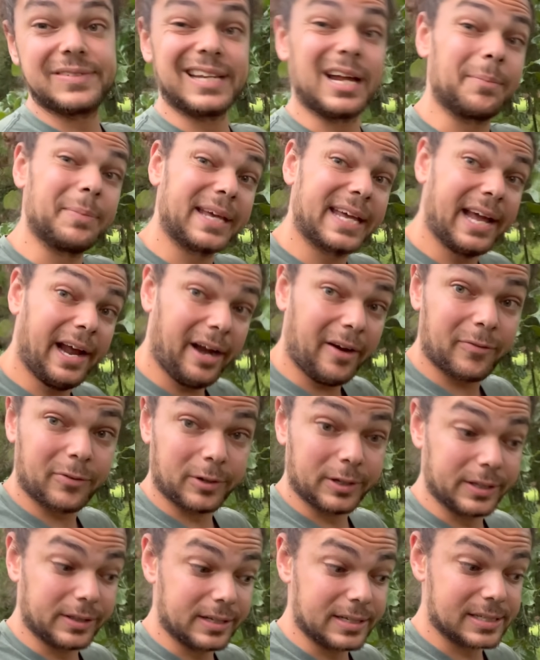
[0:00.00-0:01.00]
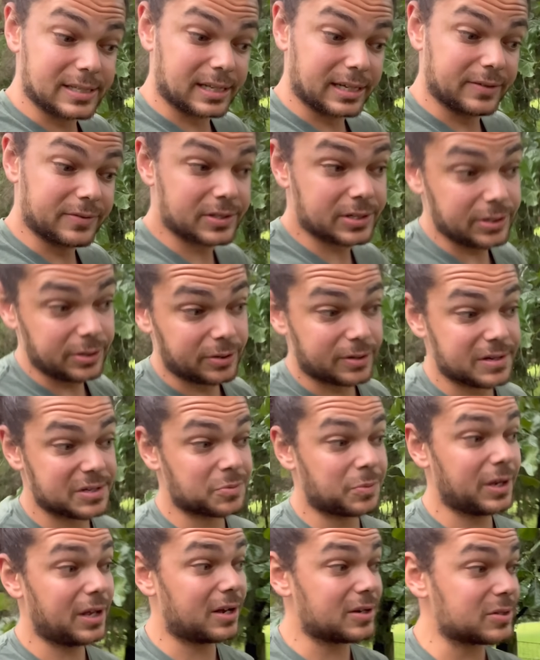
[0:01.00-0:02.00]
Now, be careful in these leaves too,
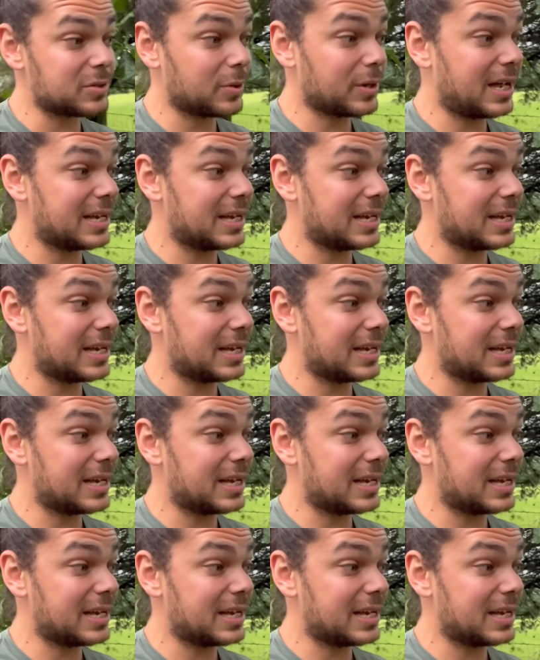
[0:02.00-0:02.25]
because we also